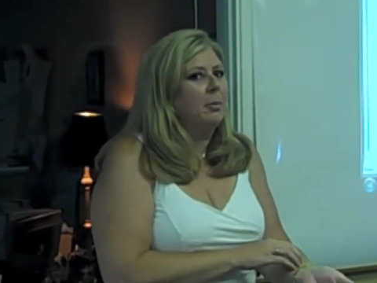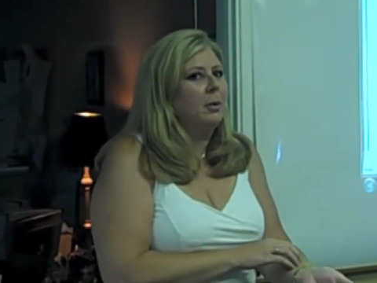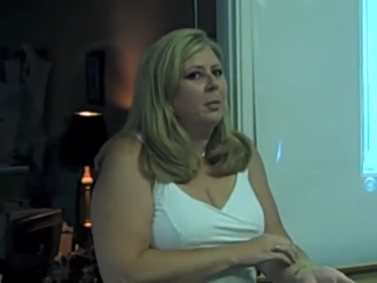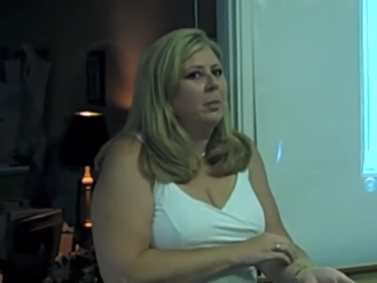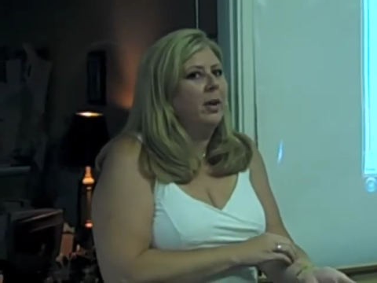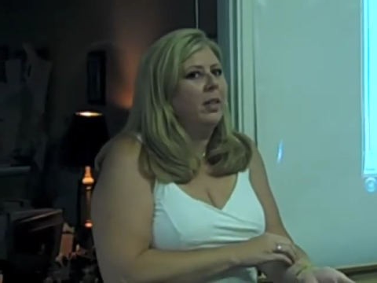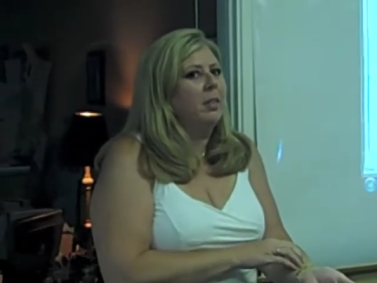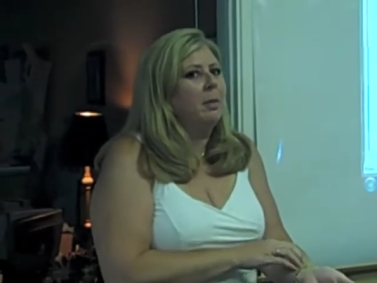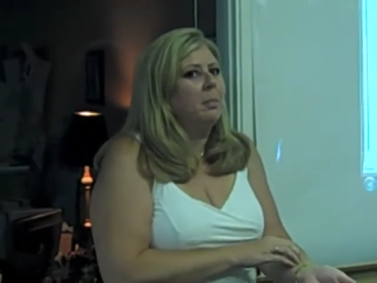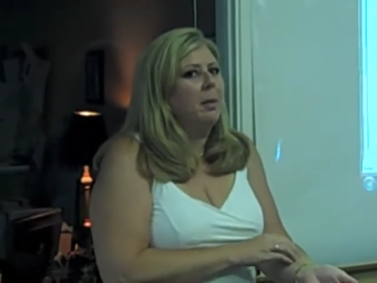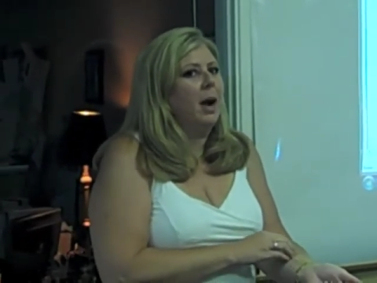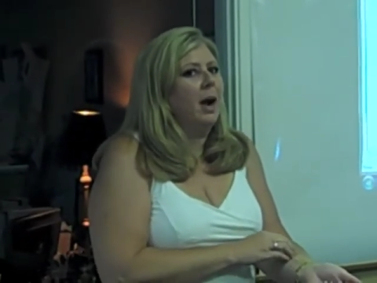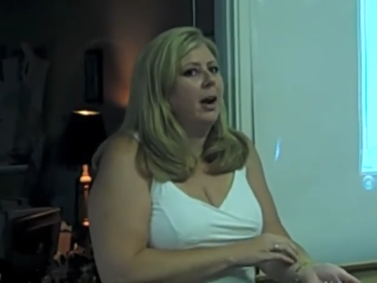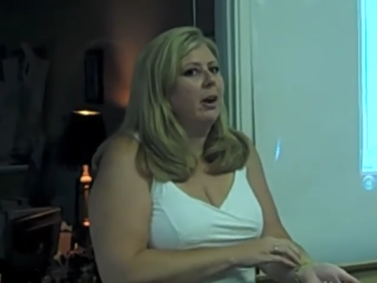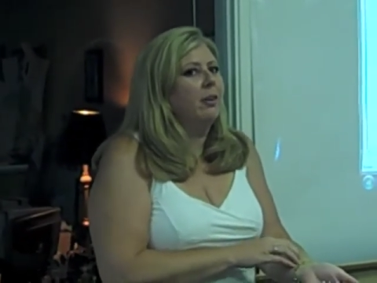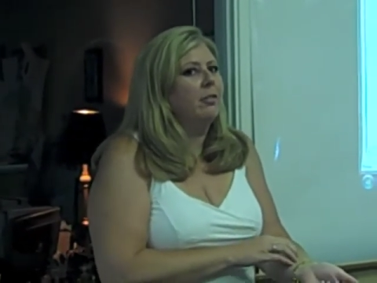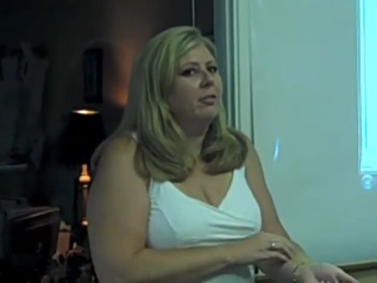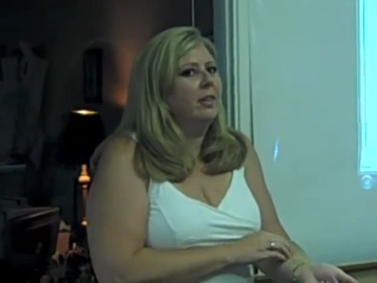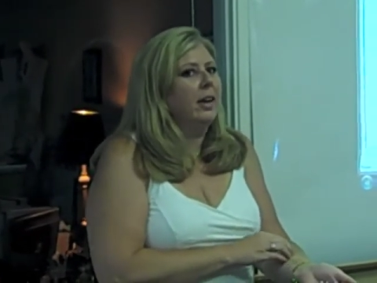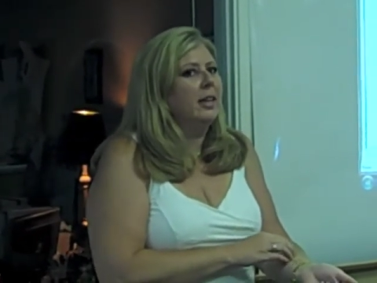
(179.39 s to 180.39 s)
but when the
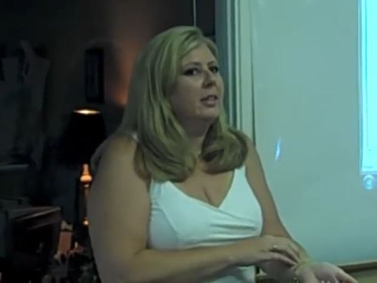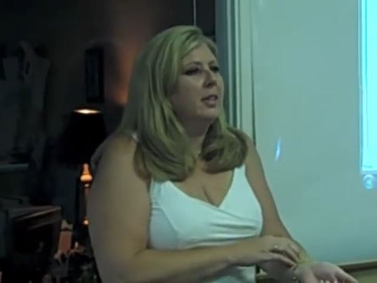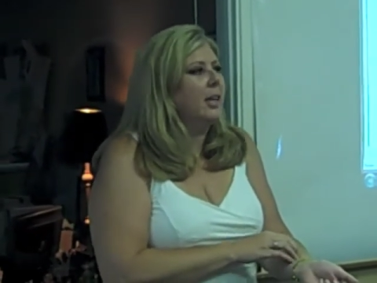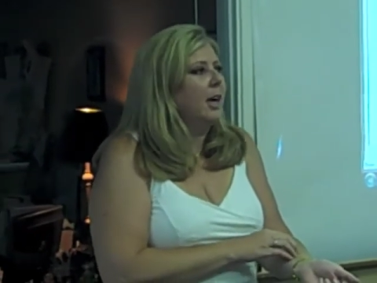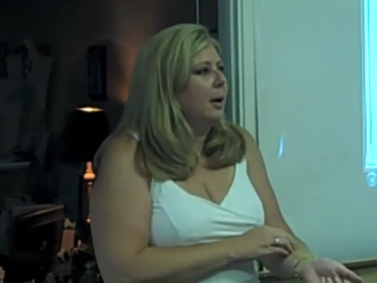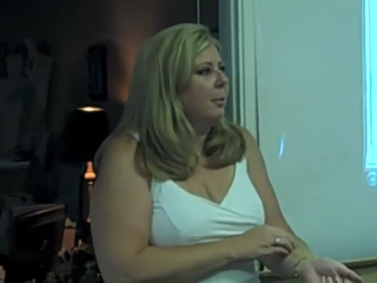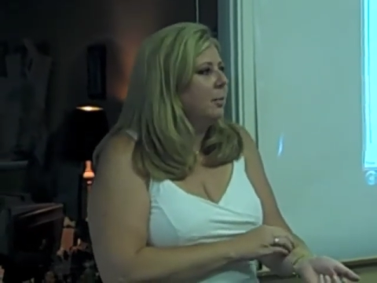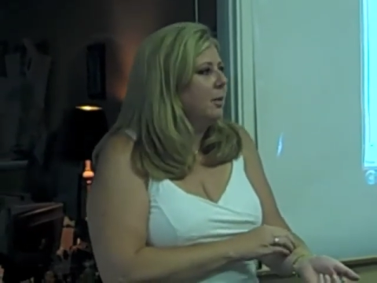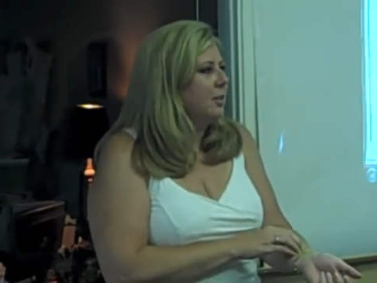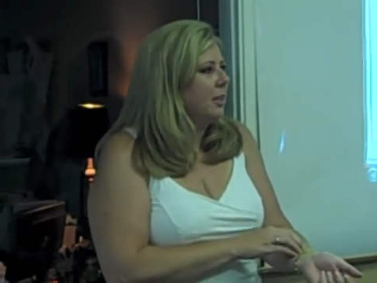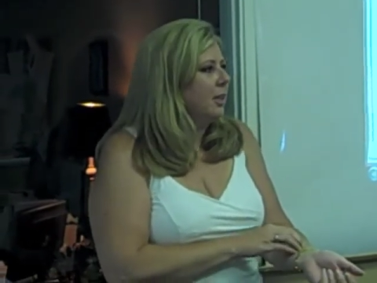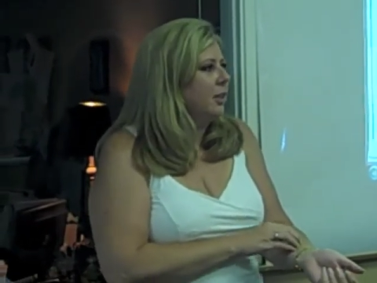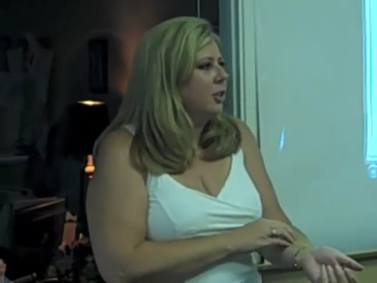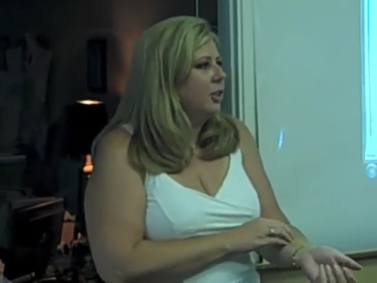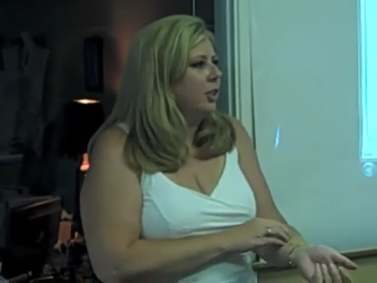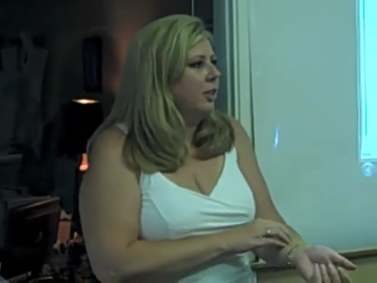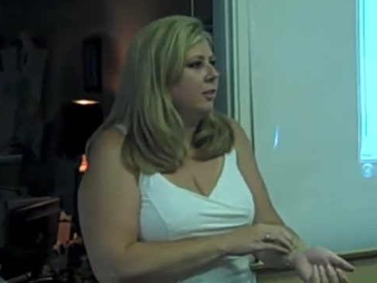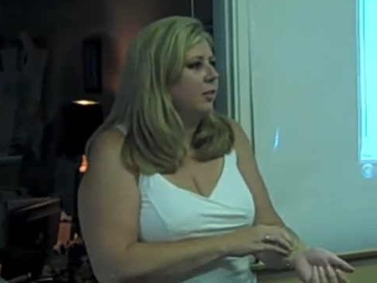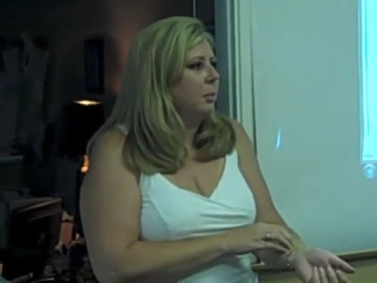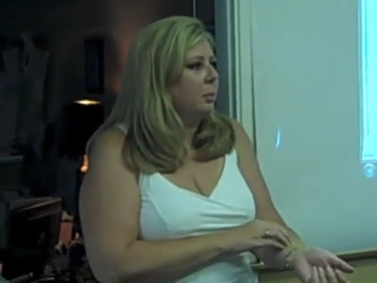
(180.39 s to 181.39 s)
buyer finally got
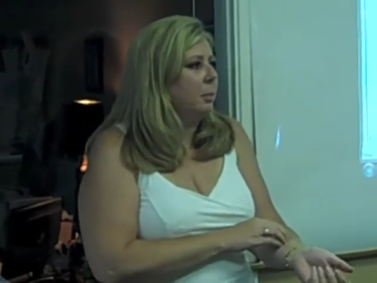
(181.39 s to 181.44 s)
possession of the